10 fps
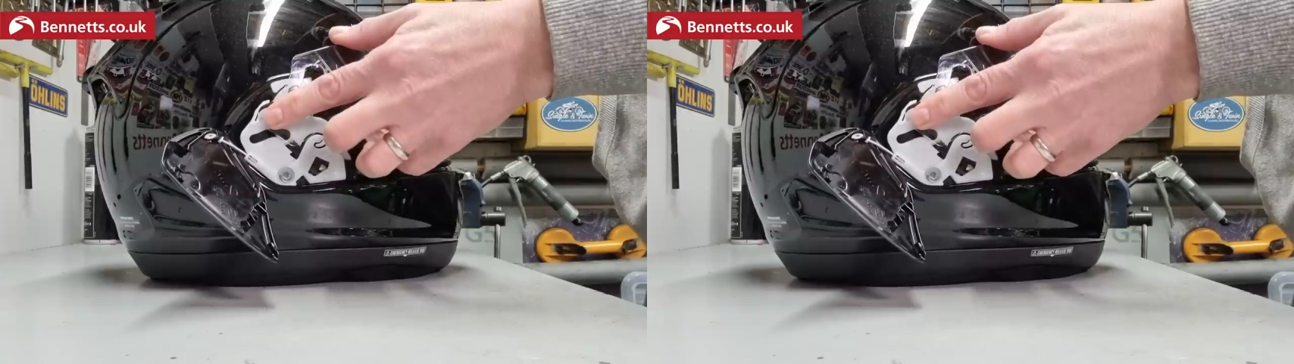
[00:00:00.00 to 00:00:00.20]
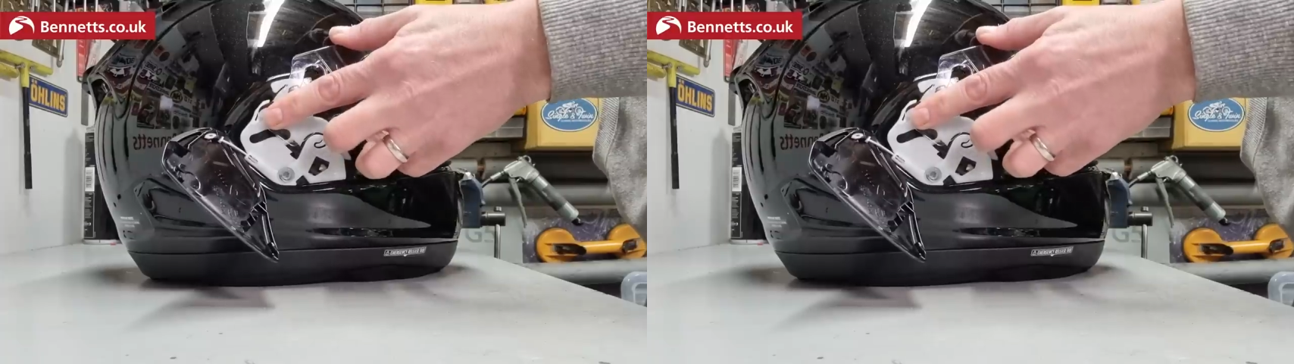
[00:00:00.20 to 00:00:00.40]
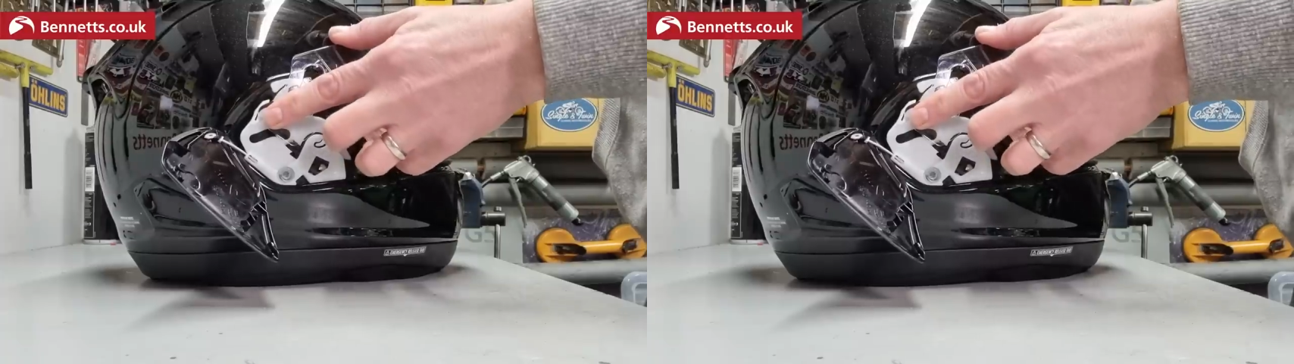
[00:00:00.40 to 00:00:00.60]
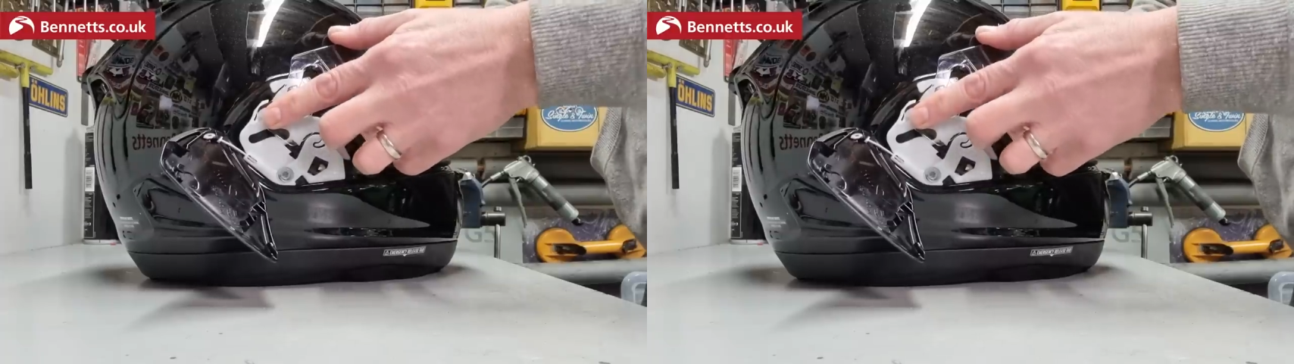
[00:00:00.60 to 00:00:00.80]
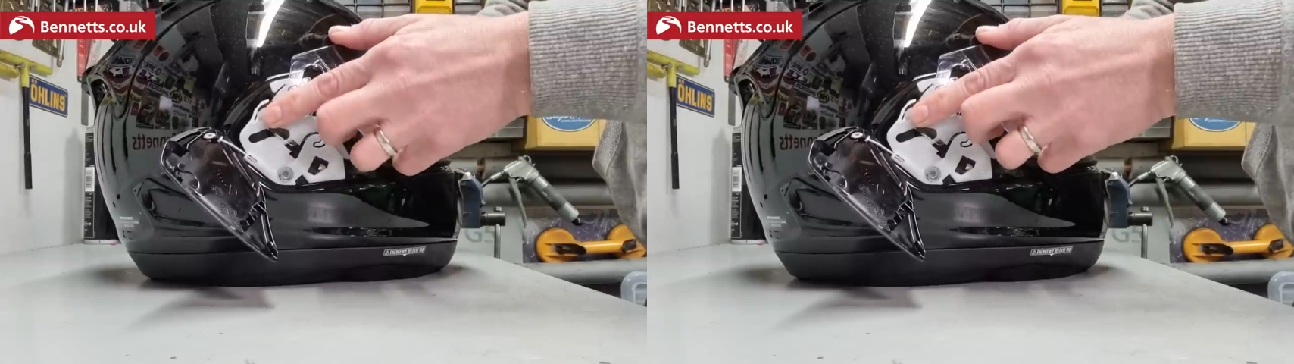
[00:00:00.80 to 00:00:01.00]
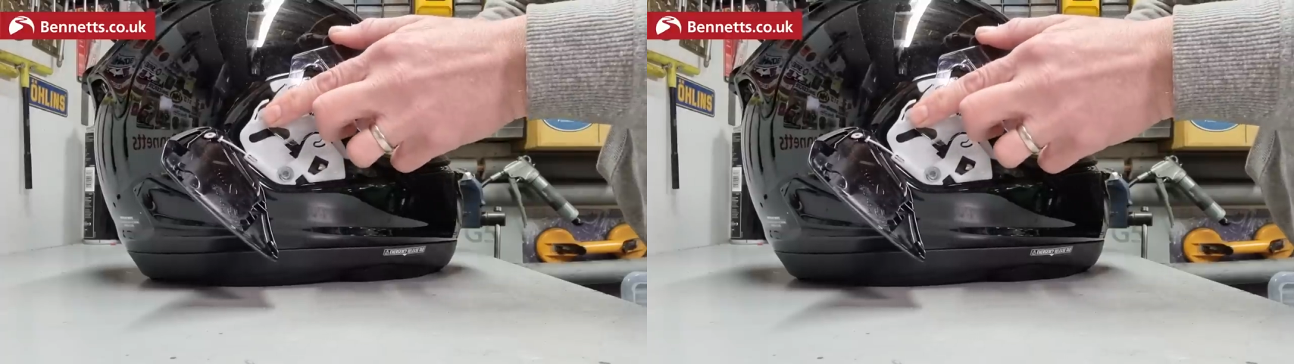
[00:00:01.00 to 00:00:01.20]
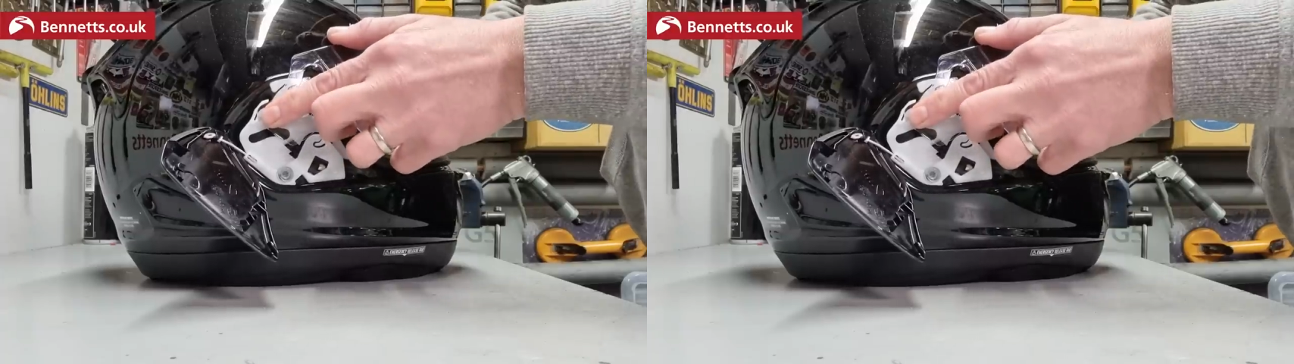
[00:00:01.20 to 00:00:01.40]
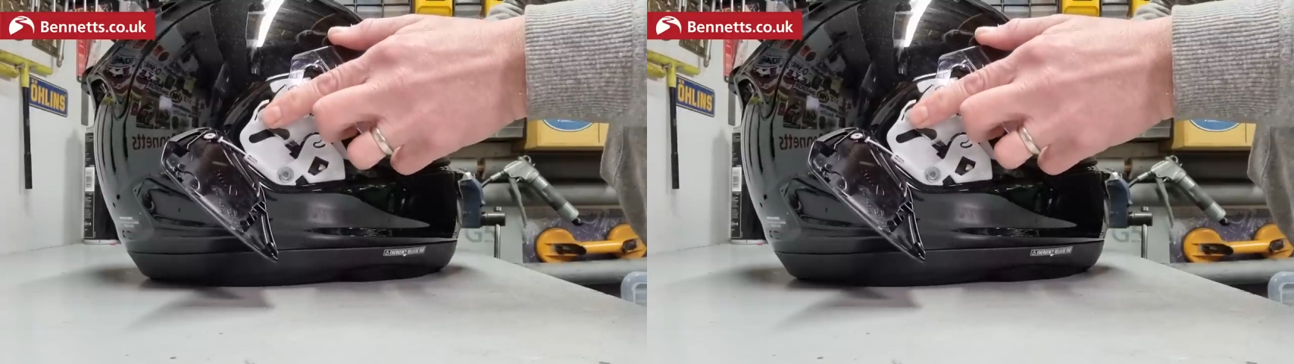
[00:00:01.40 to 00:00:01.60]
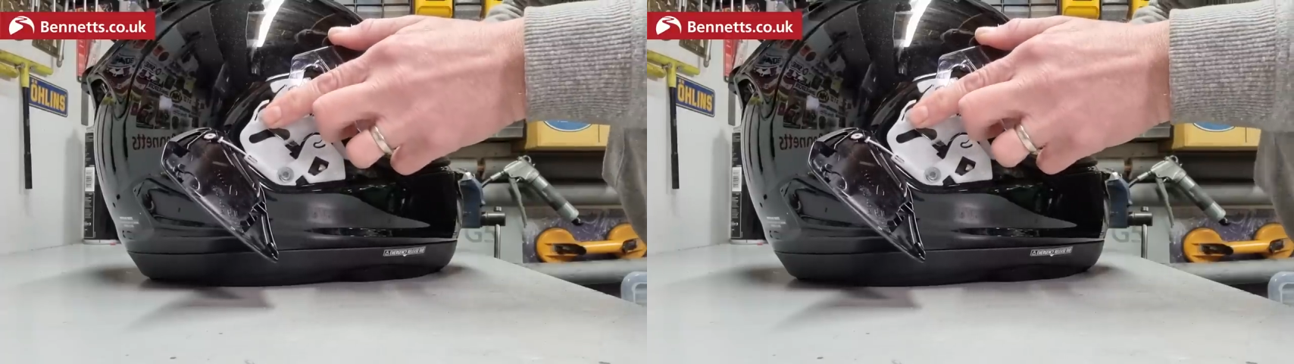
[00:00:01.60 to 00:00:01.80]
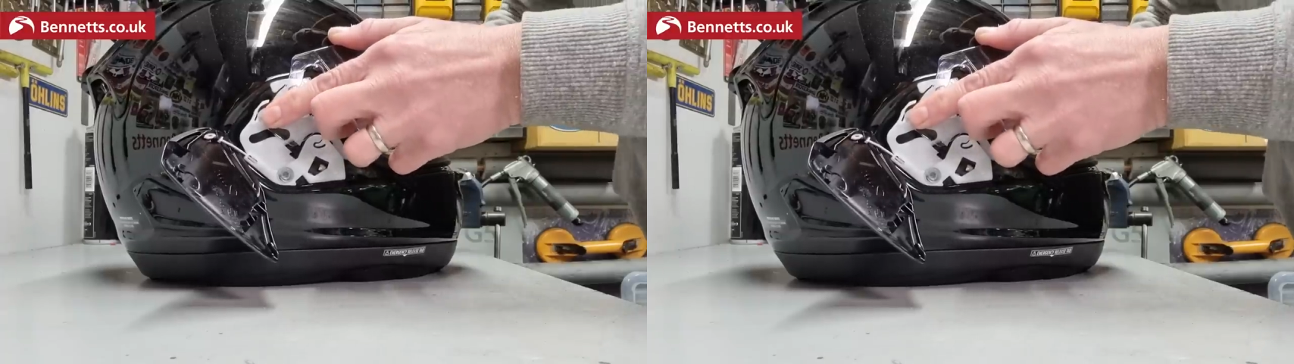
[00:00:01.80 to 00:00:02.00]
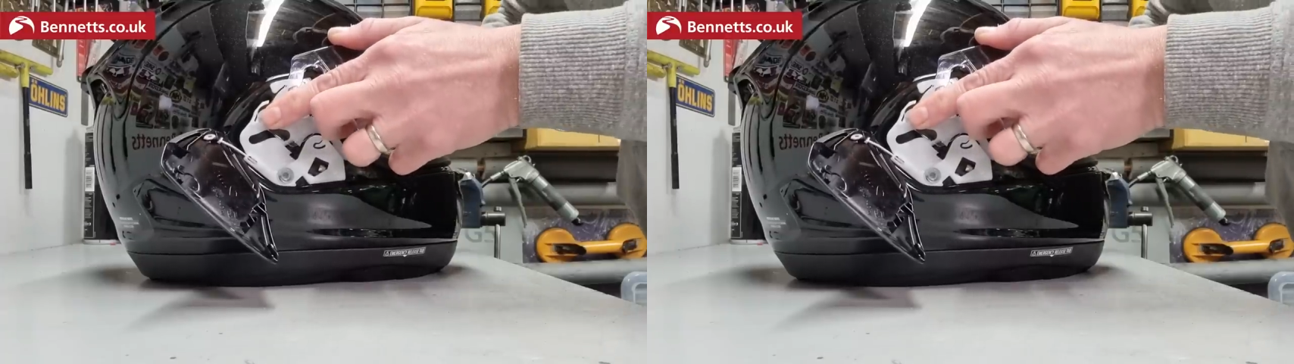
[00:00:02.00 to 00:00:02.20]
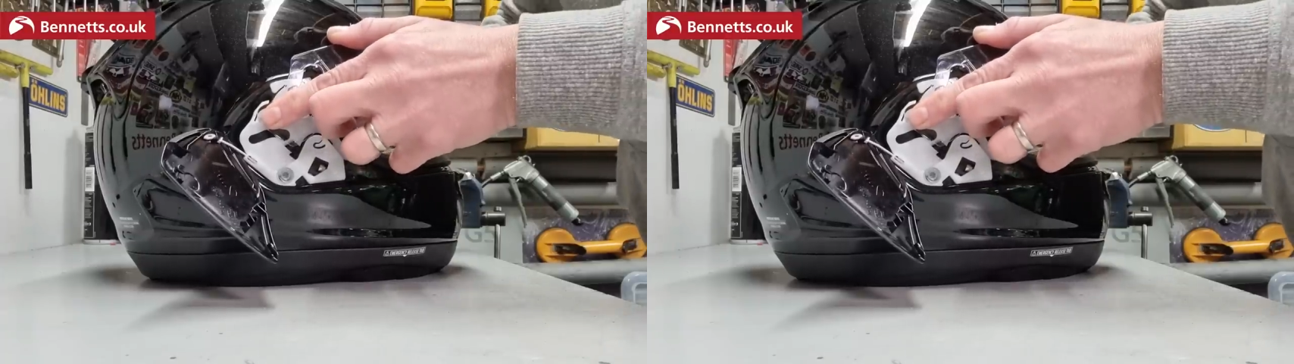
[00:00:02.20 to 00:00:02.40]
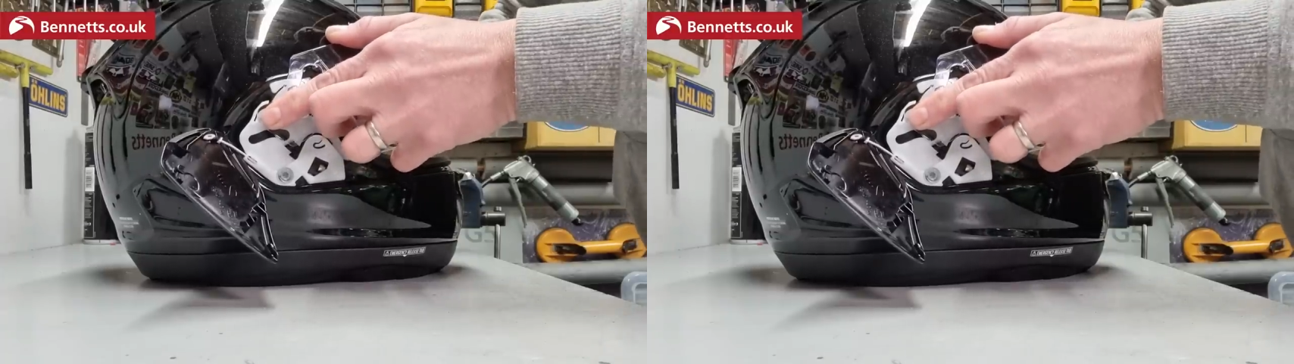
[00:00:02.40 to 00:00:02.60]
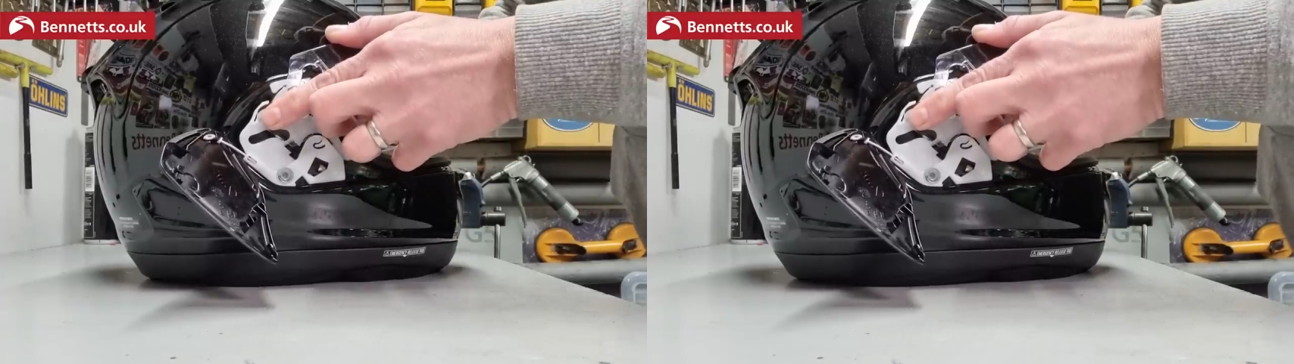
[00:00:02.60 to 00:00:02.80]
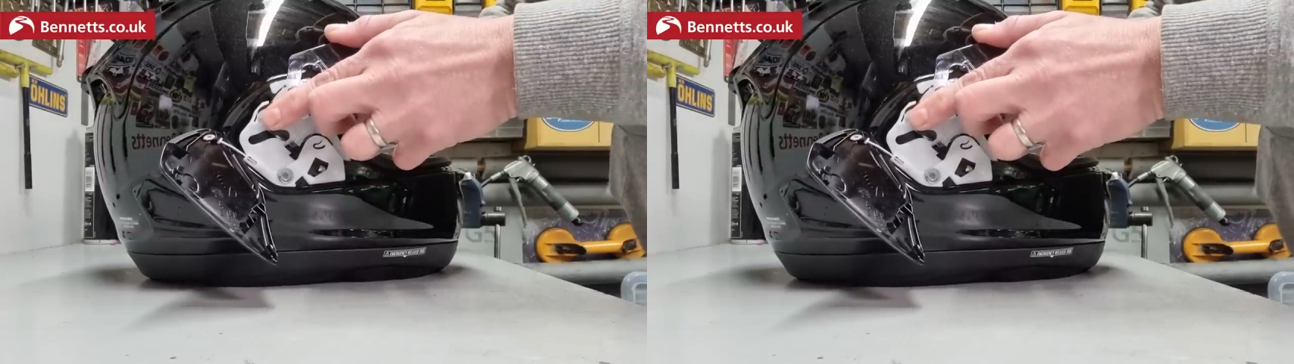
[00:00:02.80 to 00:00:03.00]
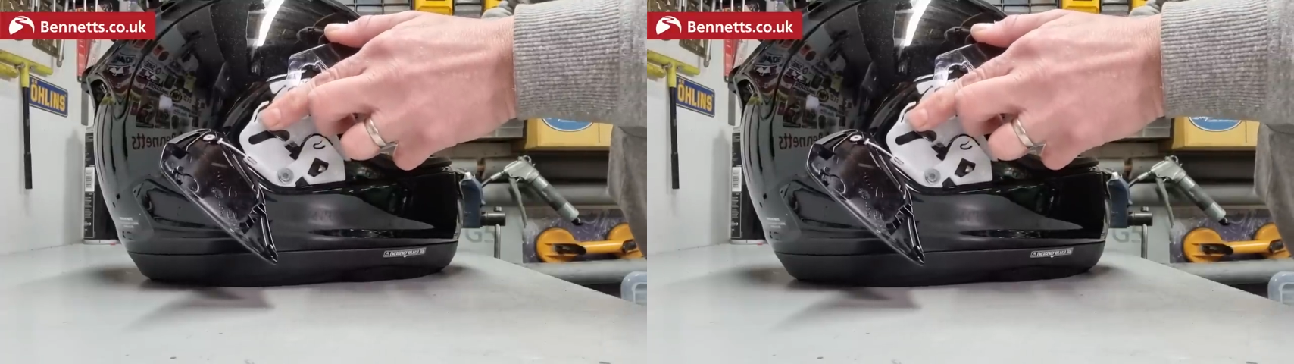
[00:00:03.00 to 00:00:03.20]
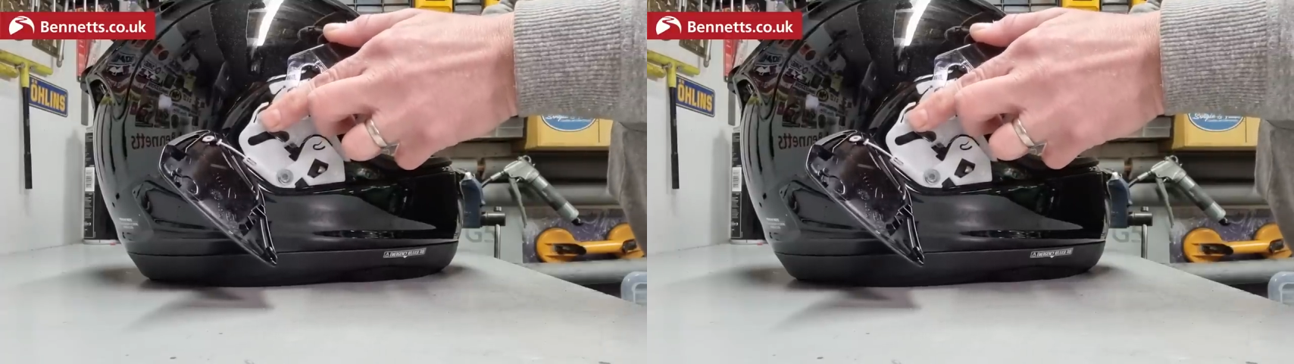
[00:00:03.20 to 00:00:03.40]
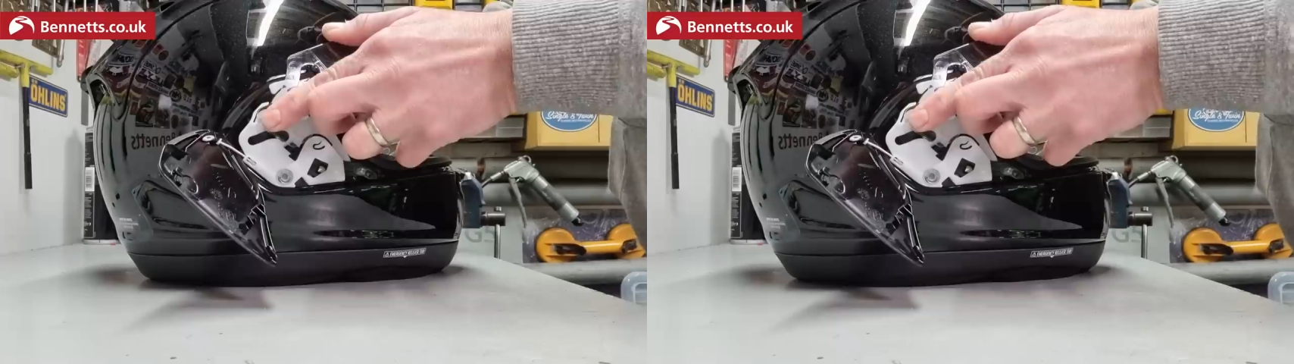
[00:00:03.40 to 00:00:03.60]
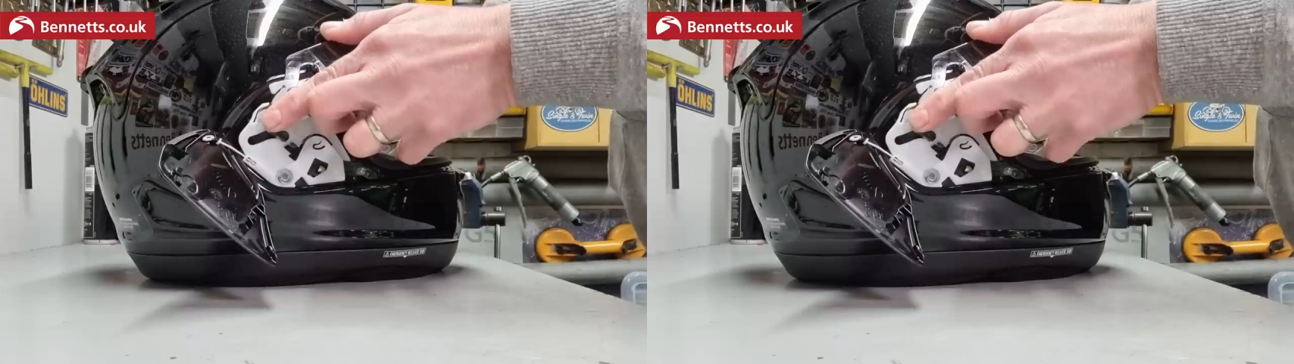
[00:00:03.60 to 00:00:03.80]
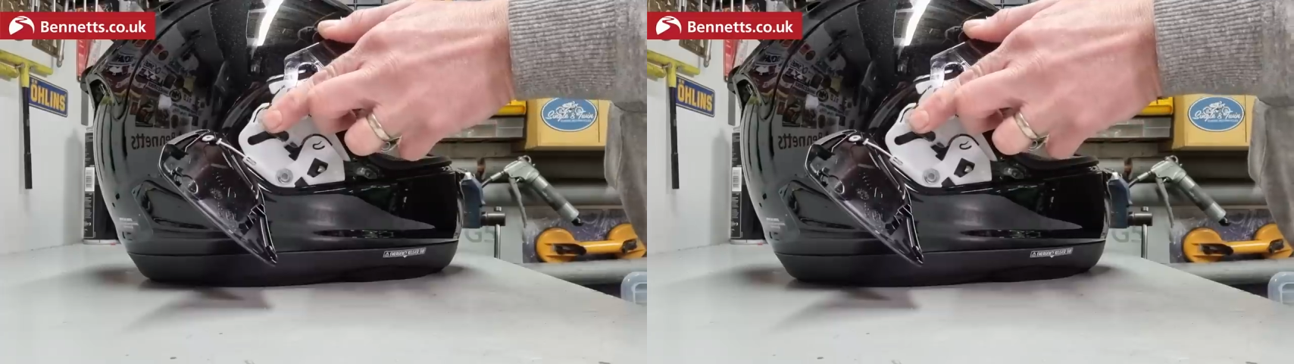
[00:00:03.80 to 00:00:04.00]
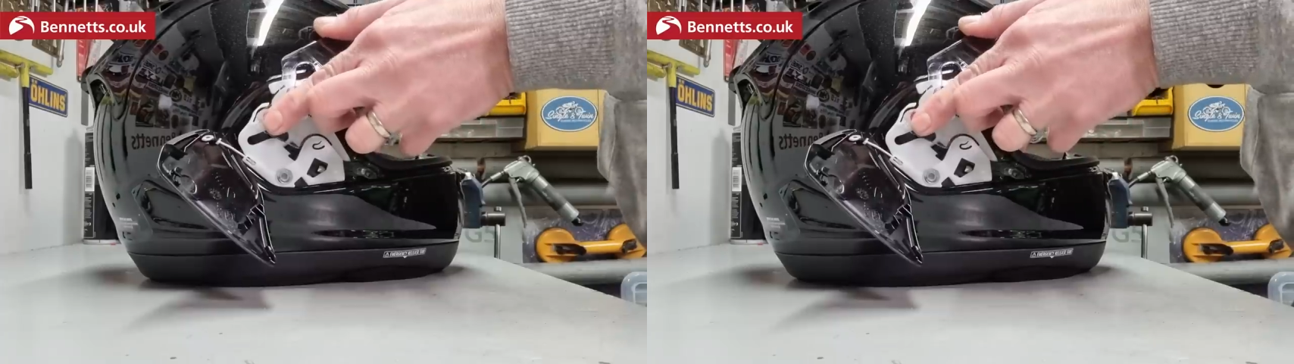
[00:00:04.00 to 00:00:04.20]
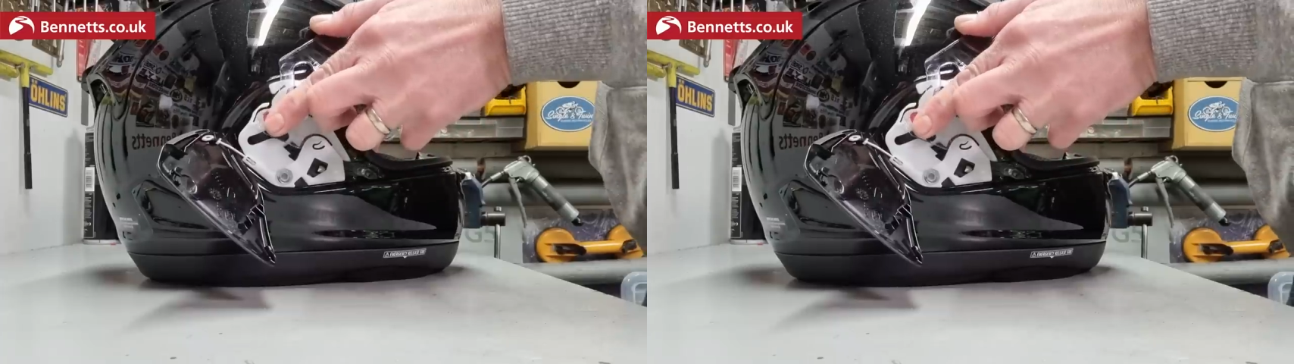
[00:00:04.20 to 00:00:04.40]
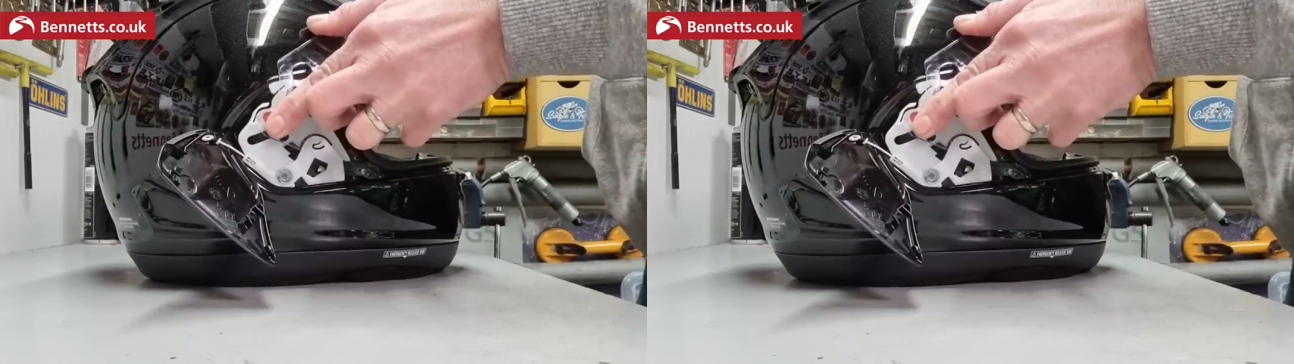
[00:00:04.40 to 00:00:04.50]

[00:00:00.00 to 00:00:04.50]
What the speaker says: Nobody's mouth can be seen.